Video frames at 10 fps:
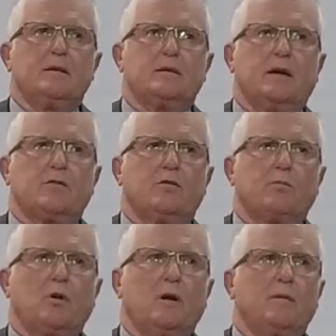Task Force
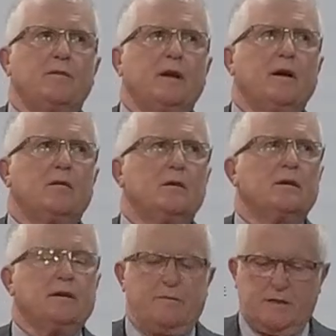Prime is now
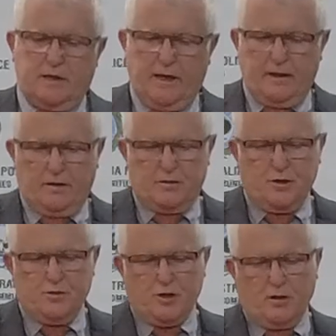investigating
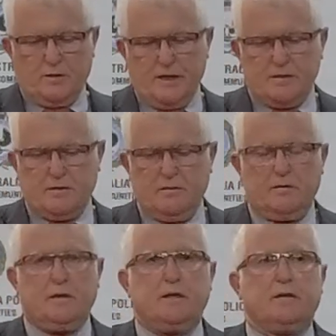two child deaths,
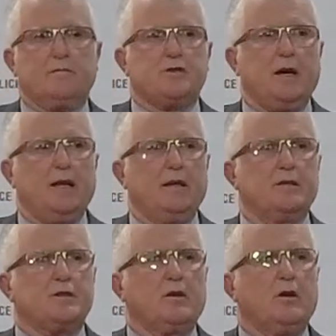the death of Charlie
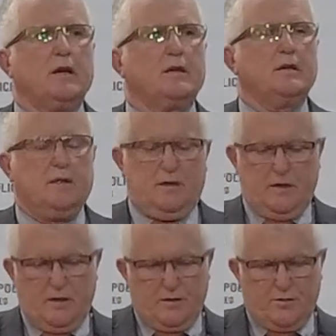in July
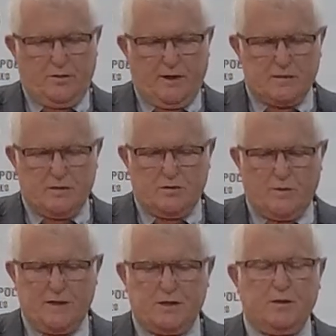
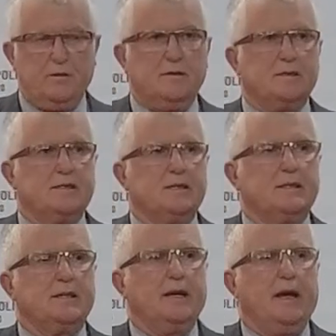2022,
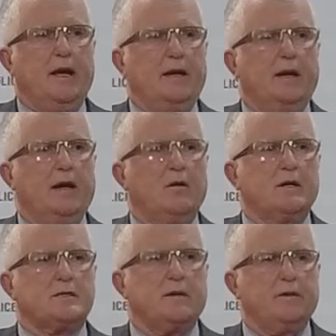and now
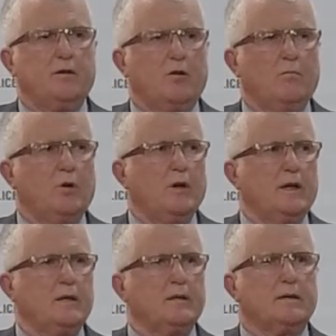a seven-year-old
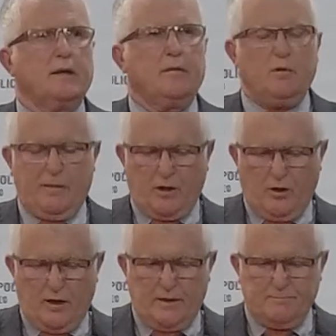boy named
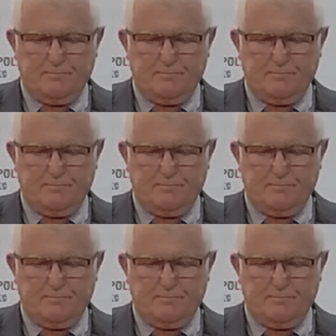Mackay.